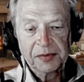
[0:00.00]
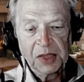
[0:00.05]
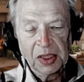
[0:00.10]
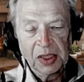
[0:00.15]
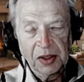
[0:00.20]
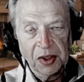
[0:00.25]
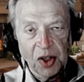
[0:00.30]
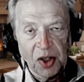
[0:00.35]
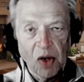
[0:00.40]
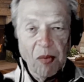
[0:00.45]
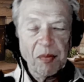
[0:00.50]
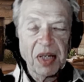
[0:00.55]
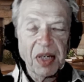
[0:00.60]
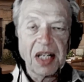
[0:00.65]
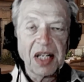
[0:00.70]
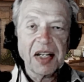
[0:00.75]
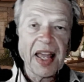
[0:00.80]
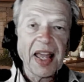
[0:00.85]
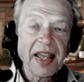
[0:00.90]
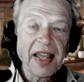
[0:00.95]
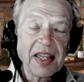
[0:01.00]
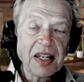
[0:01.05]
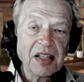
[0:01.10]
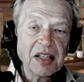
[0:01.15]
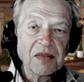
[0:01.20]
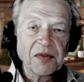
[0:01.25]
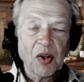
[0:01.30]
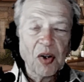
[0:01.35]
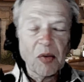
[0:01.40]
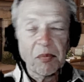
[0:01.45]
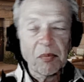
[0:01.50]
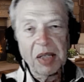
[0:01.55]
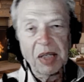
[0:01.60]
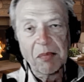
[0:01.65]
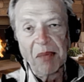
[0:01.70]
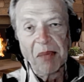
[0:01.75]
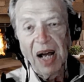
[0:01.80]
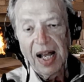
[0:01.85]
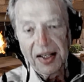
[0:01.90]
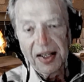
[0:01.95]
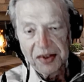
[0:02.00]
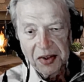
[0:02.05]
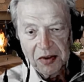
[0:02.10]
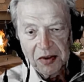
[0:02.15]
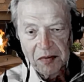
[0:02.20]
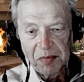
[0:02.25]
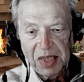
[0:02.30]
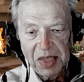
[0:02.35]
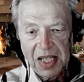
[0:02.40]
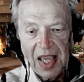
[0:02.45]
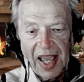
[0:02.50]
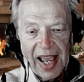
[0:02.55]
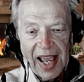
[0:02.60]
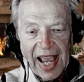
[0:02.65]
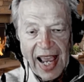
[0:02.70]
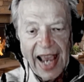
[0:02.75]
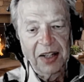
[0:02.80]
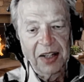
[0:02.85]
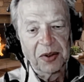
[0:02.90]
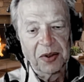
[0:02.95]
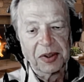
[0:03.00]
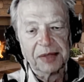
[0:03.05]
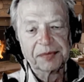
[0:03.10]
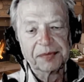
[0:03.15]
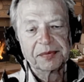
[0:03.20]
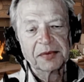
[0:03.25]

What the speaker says: Don't be negative. Don't be positive. Be accurate.